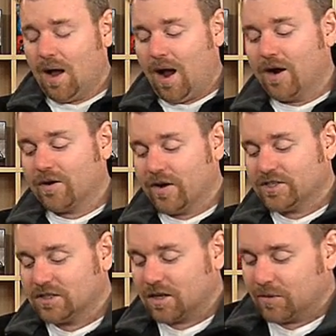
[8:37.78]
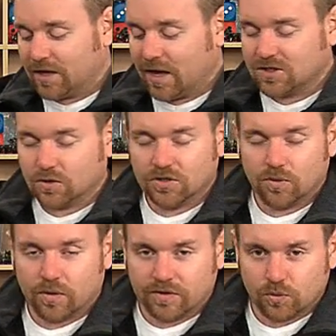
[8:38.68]
Iron Aggression can be cast onto
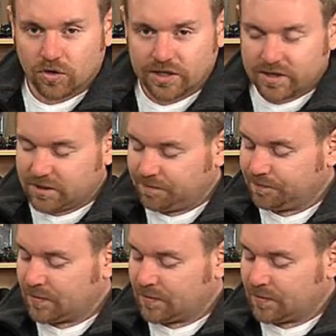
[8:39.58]
one of his Warjacks.